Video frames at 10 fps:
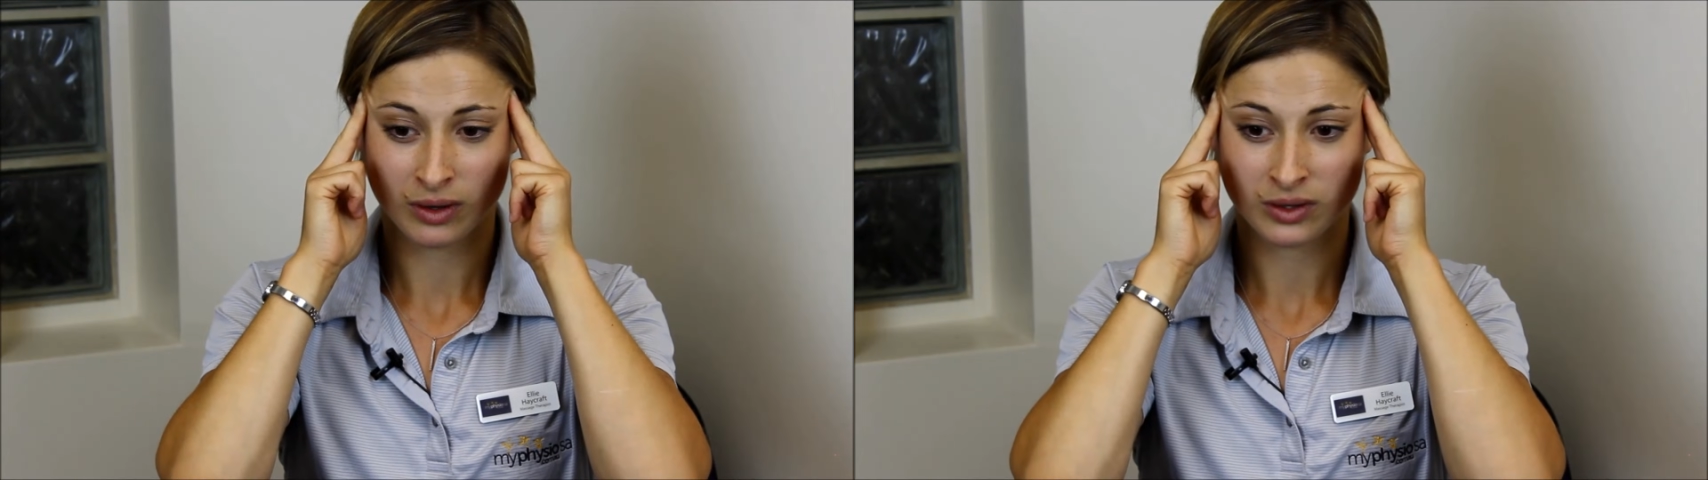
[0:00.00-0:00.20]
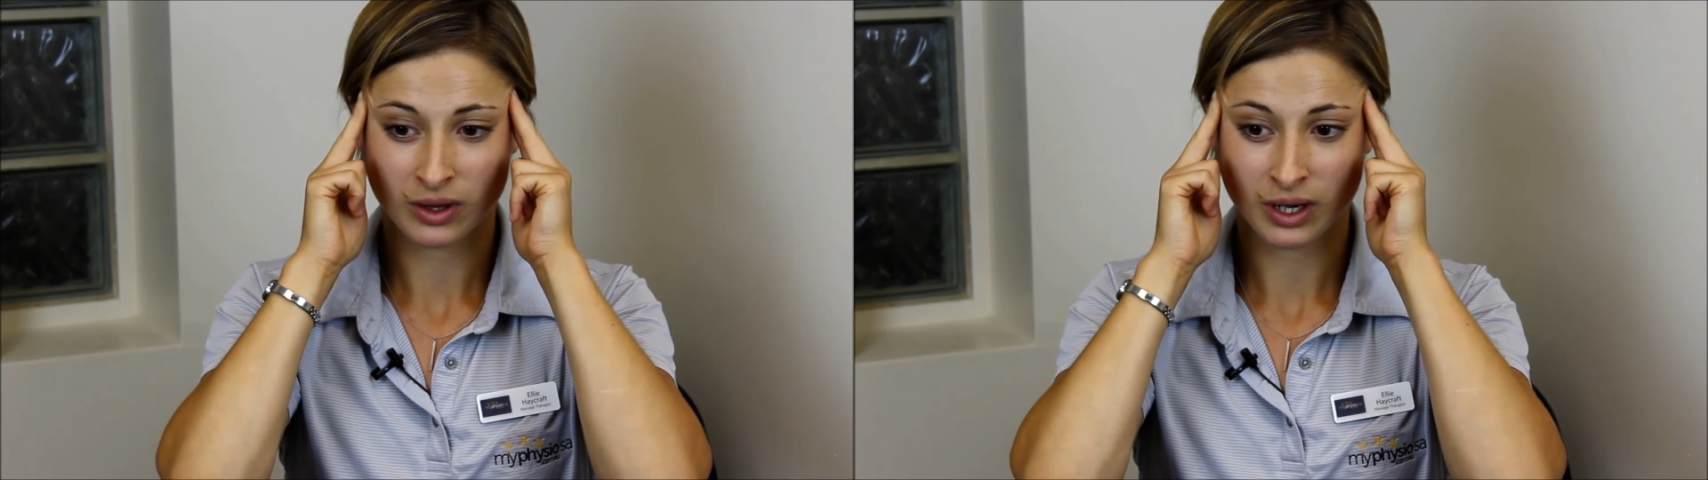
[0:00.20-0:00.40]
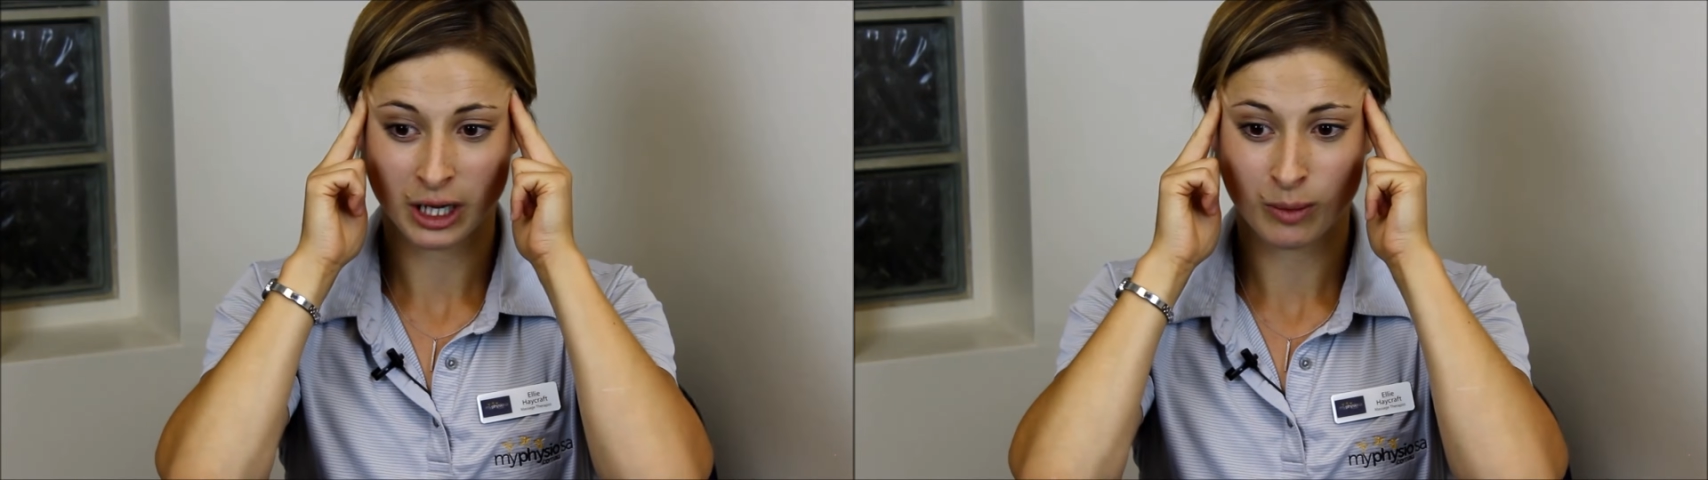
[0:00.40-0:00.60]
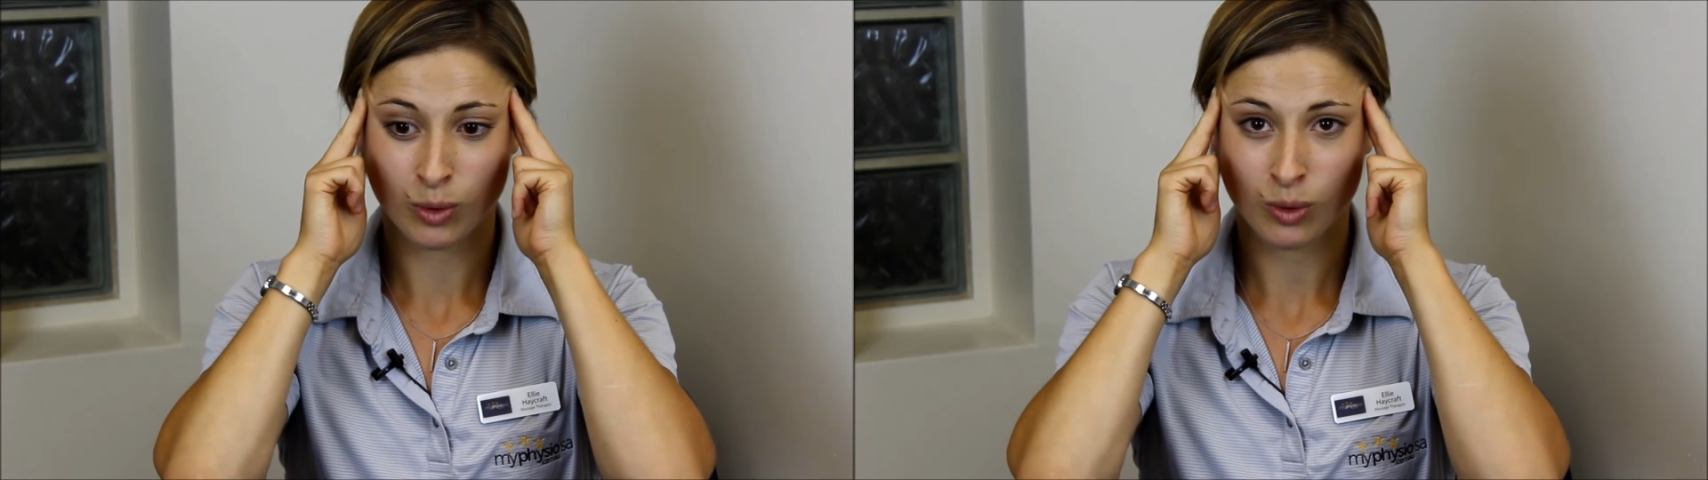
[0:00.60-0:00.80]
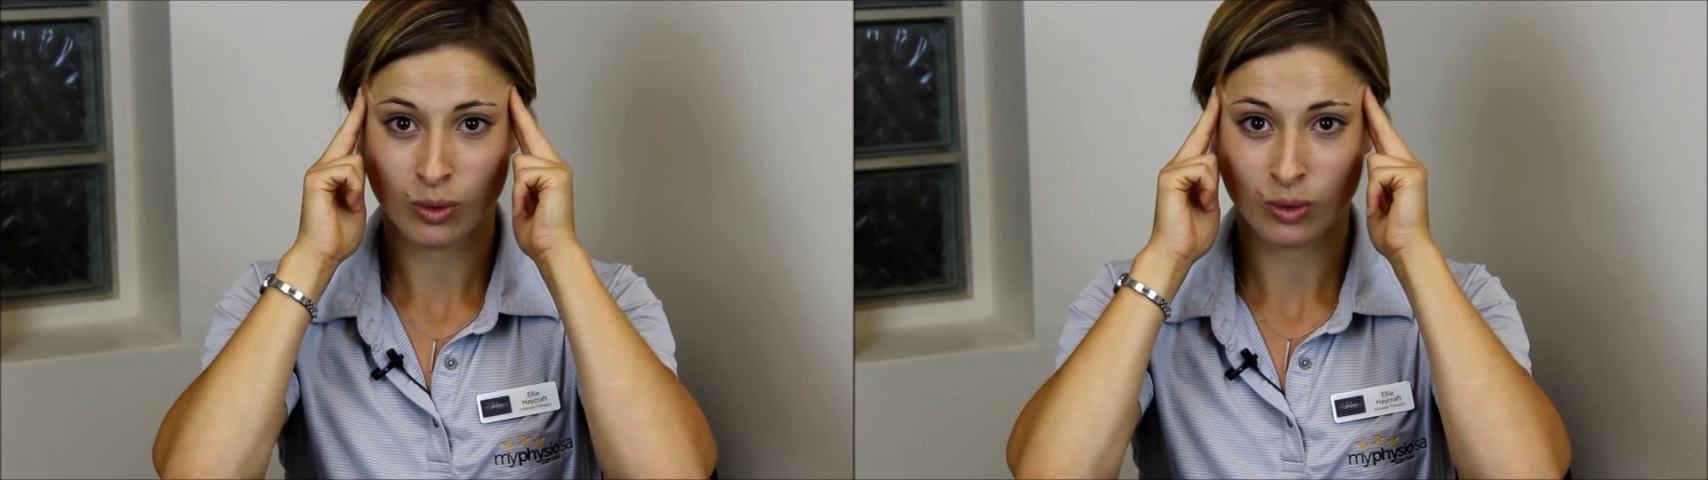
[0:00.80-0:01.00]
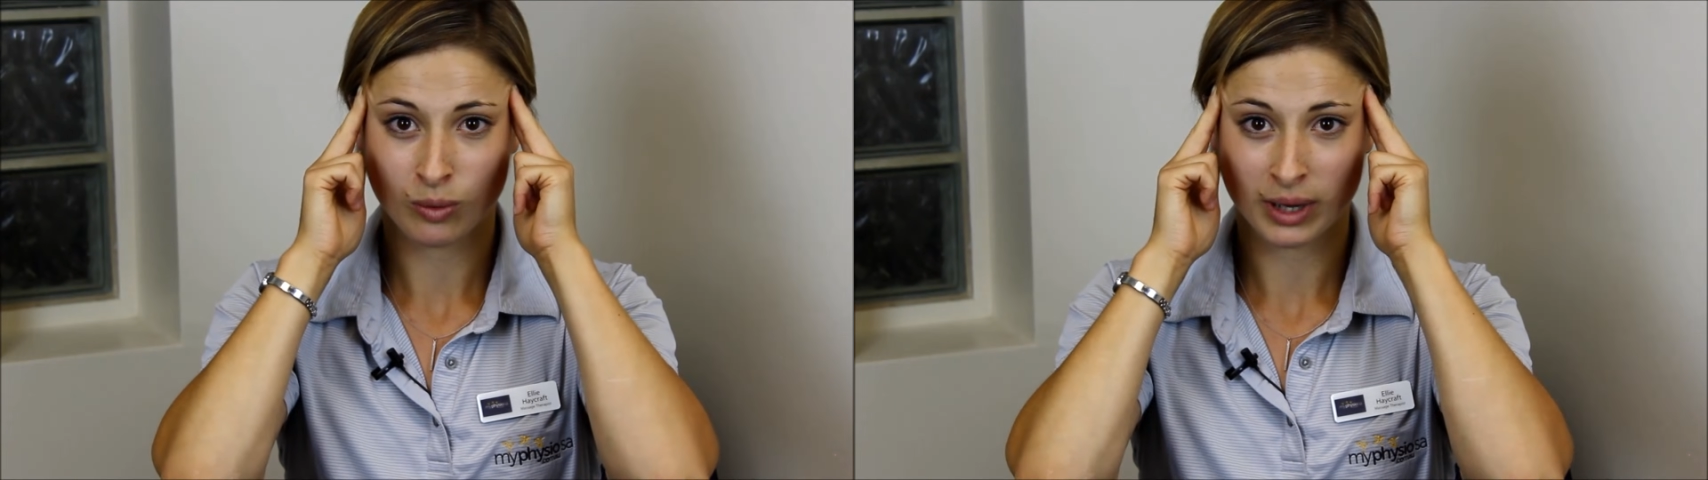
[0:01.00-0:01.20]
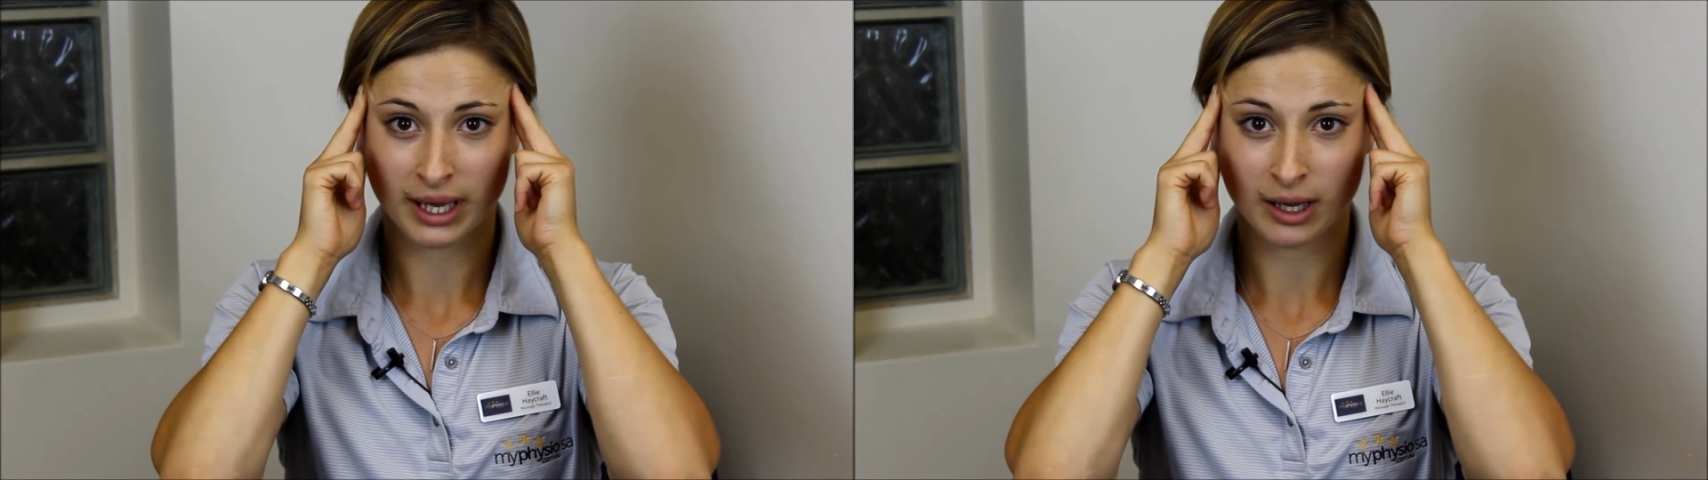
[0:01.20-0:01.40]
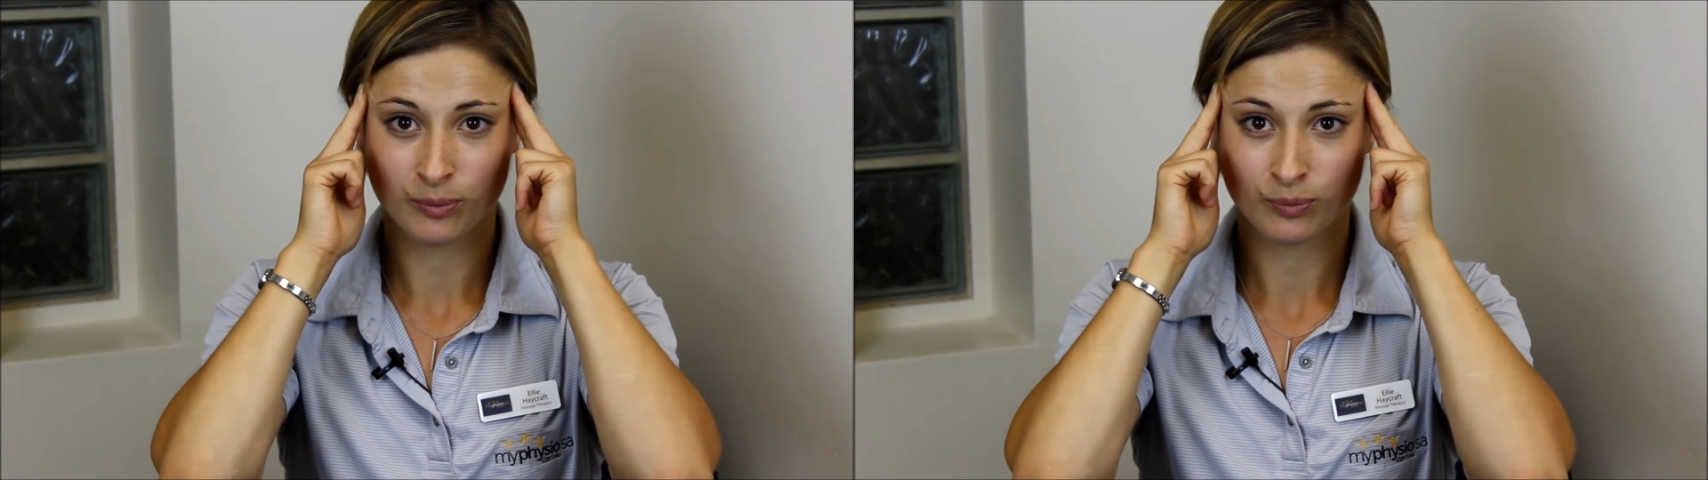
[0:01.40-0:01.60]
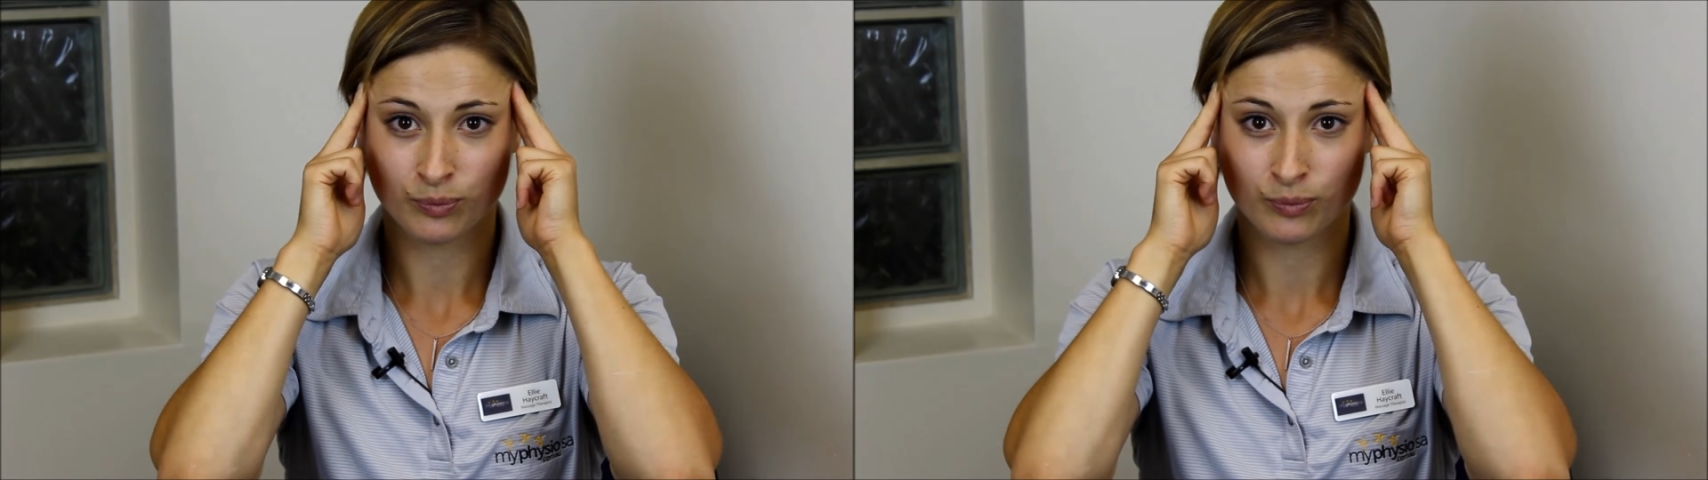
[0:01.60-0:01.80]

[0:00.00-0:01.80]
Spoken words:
So you're going to come all the way up,